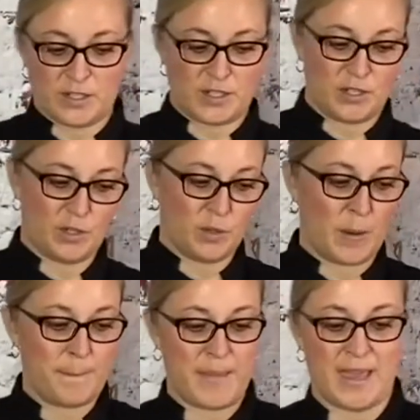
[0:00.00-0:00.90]
to
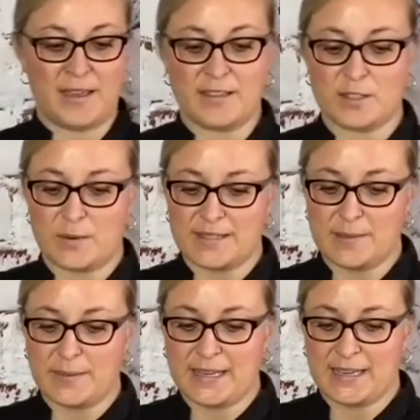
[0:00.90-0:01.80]
make this
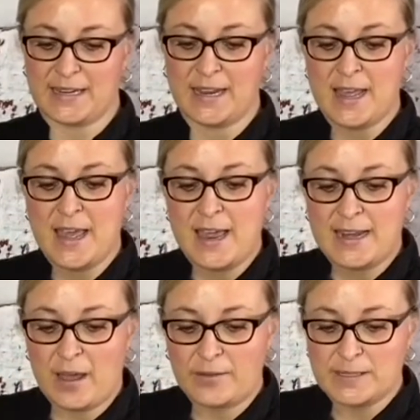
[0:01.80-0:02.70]
recipe in.
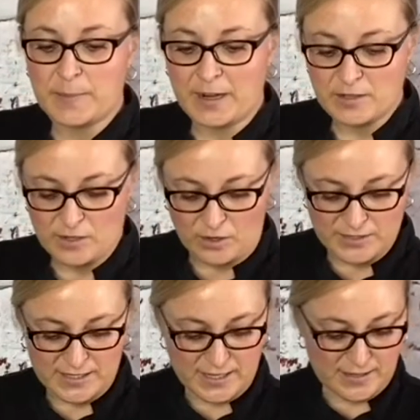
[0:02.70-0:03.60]
Now this pear
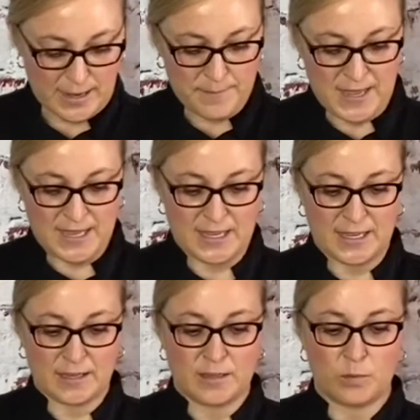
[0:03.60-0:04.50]
salsa that I'm
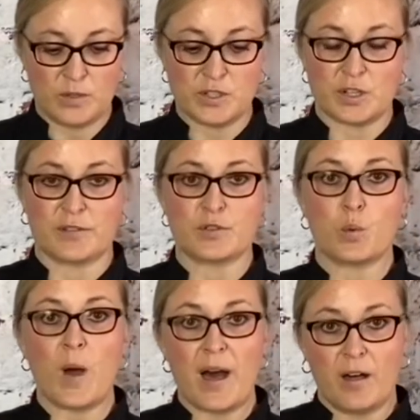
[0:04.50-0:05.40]
making will serve
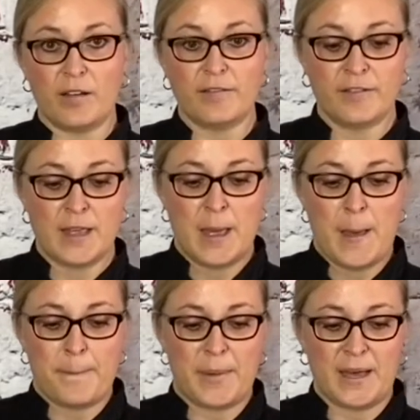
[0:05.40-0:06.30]
12,
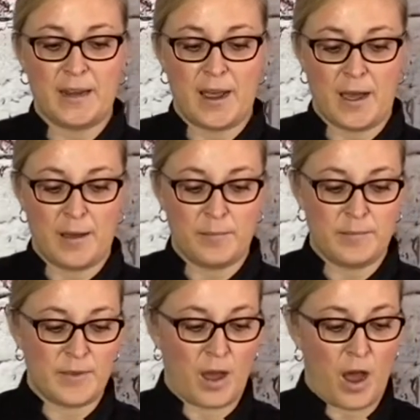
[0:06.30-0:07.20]
but
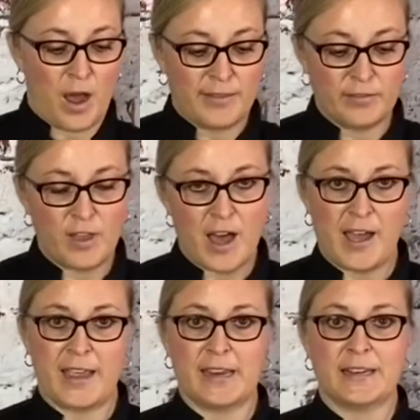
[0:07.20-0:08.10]

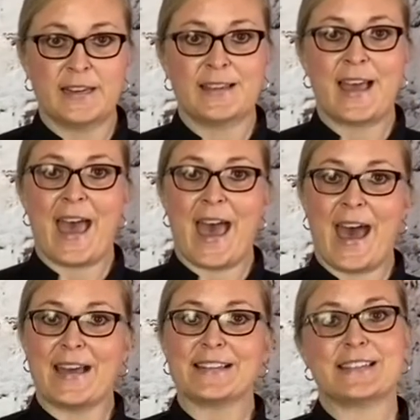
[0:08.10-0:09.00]
online
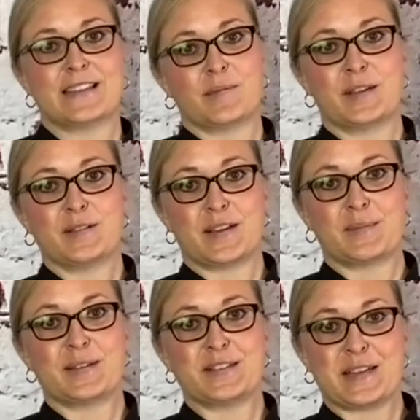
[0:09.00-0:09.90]
at
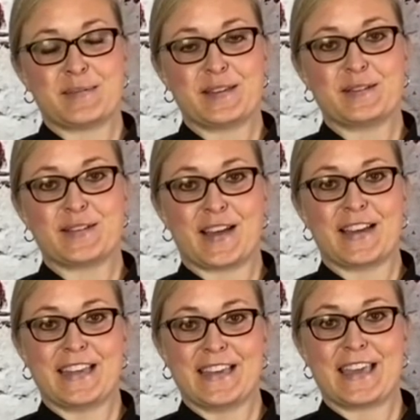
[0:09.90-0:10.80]

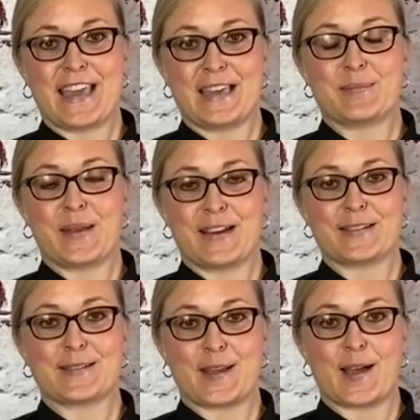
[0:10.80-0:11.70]

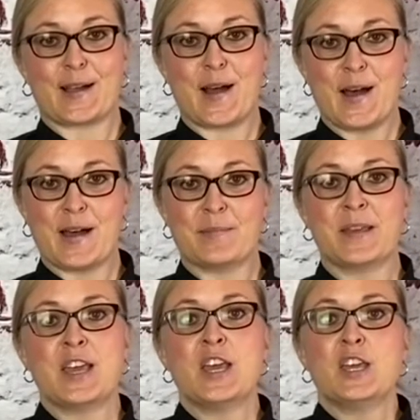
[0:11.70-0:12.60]
www.eatcannedpears.com,
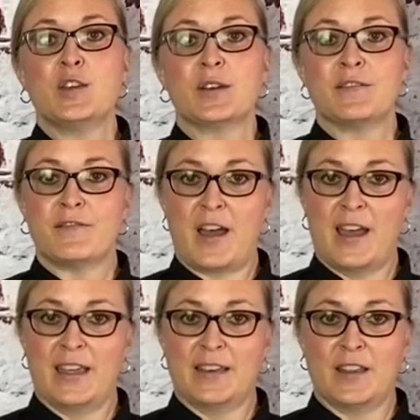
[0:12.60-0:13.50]
you can
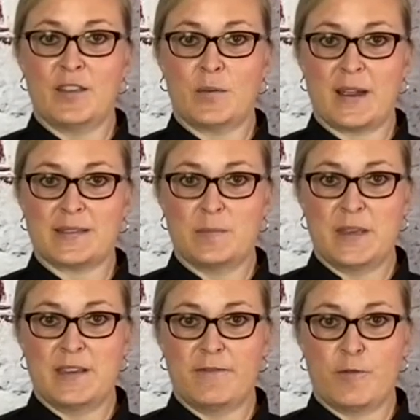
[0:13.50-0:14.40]
find the
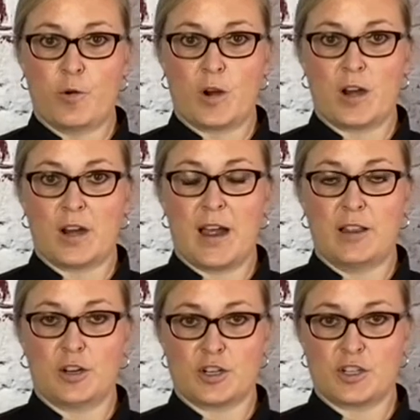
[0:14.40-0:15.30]
recipe for
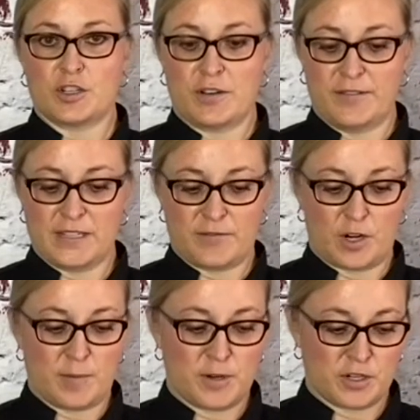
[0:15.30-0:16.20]
larger servings for
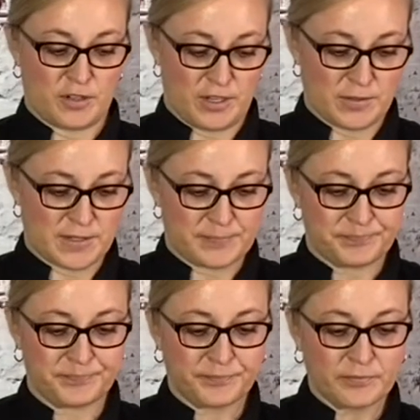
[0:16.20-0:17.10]
commercial use.
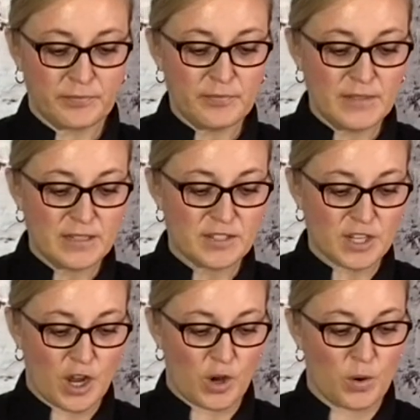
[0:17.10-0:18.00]

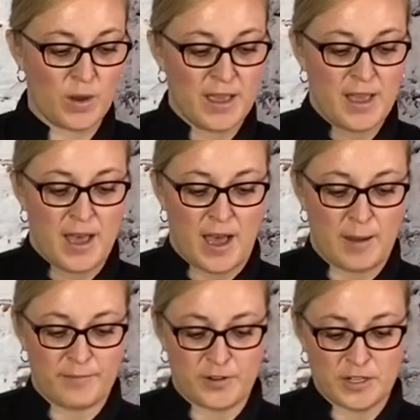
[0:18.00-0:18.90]
So
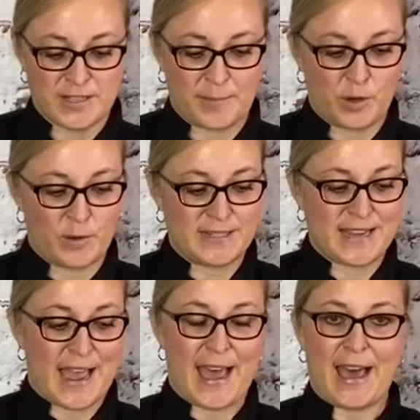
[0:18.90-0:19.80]
first I'm going
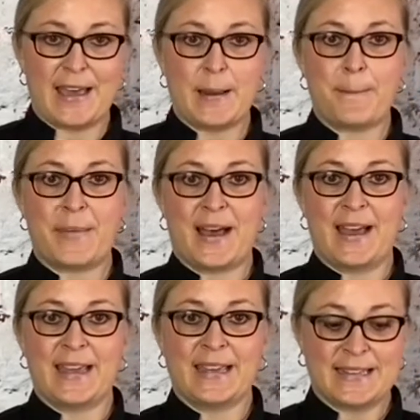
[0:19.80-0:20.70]
to add
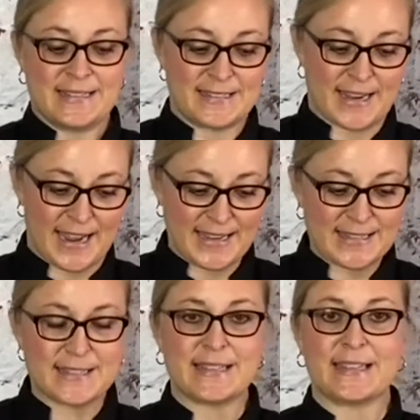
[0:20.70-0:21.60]
my
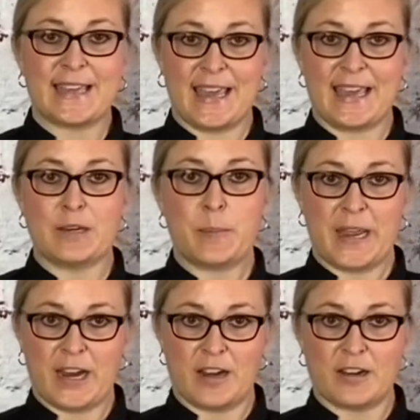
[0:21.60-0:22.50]
diced canned
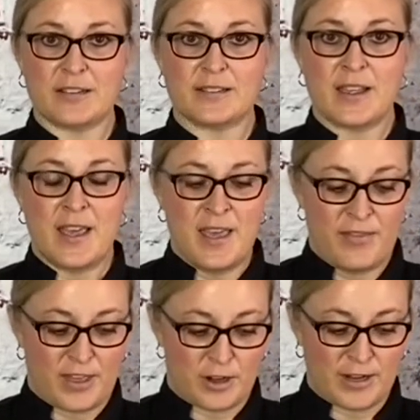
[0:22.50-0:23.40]
pears
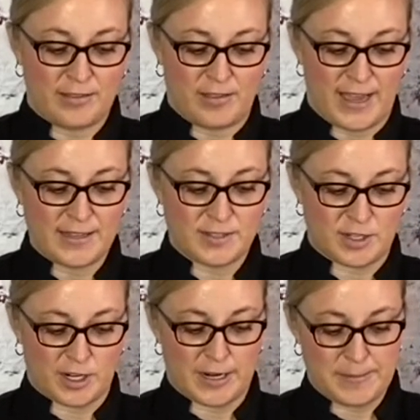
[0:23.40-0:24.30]
that are in light
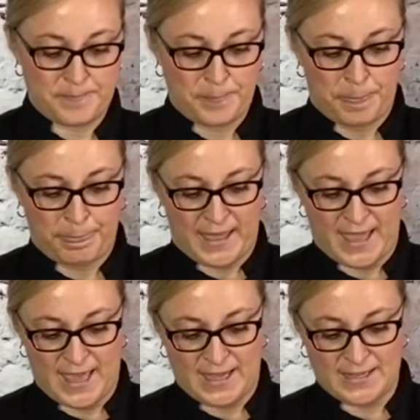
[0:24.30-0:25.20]
syrup,
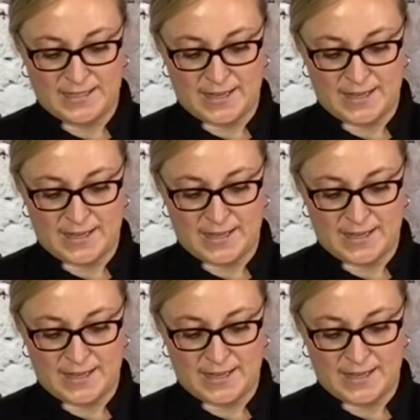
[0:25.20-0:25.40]
and